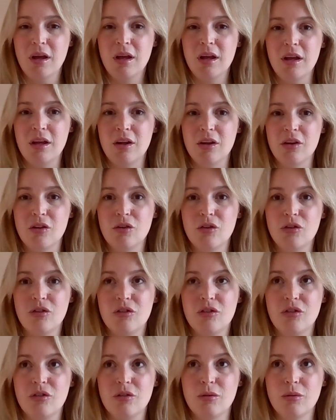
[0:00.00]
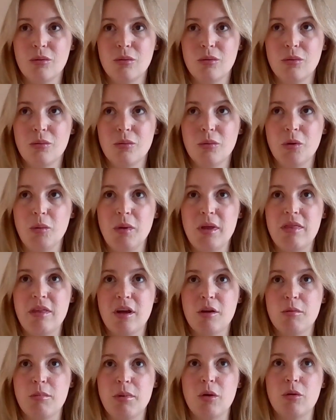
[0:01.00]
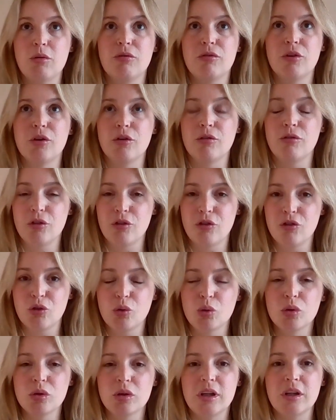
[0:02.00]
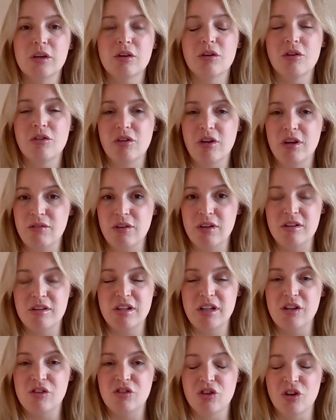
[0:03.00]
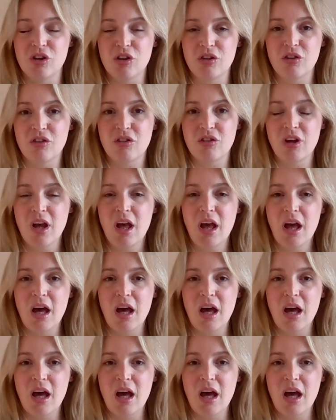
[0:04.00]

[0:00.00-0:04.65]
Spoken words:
is when we think about for school leaders and even teachers,